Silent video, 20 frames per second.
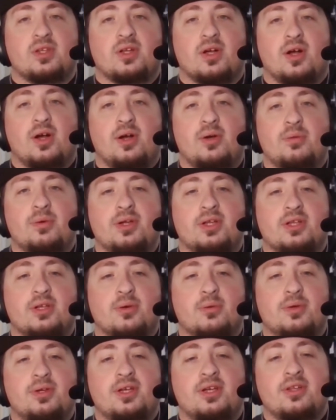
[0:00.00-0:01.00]
Alright,
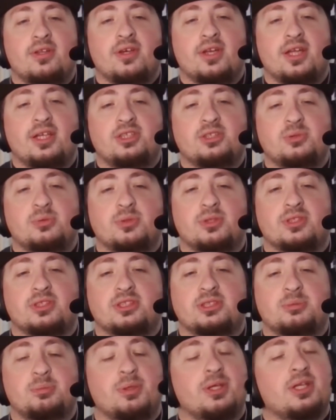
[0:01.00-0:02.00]
going on to the next one.
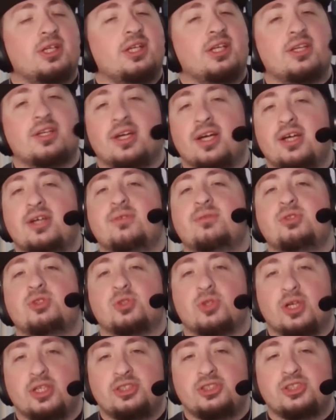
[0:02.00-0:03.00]
Speaking of
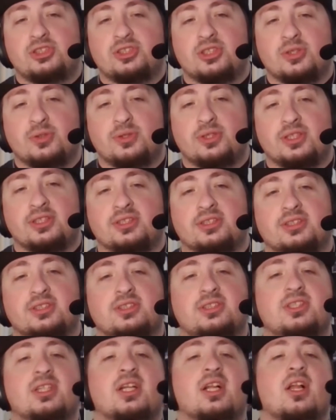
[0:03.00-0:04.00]
treasure tokens,
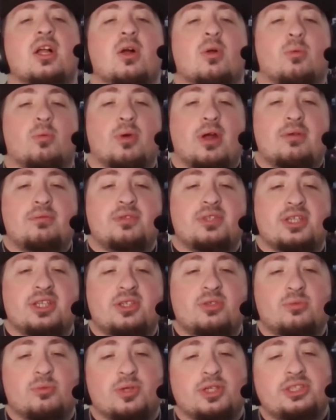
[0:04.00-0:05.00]
Revel
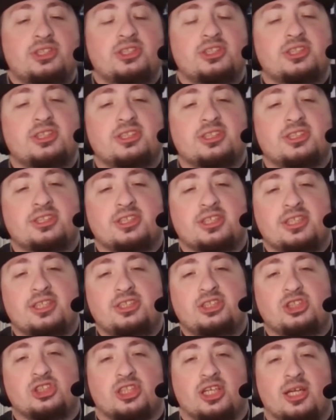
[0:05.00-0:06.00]
Enrich is an
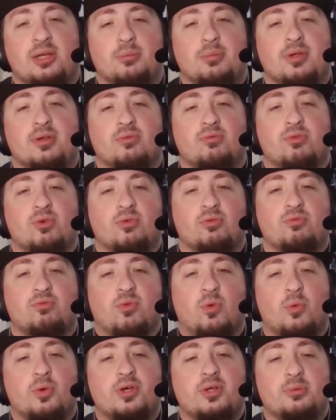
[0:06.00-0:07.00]
enchantment for
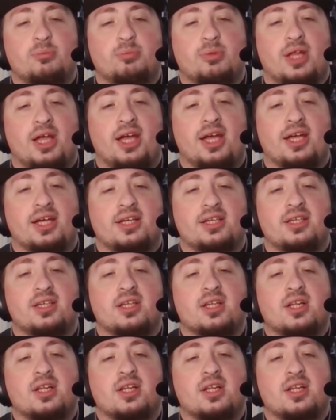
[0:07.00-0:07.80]
4 and a black.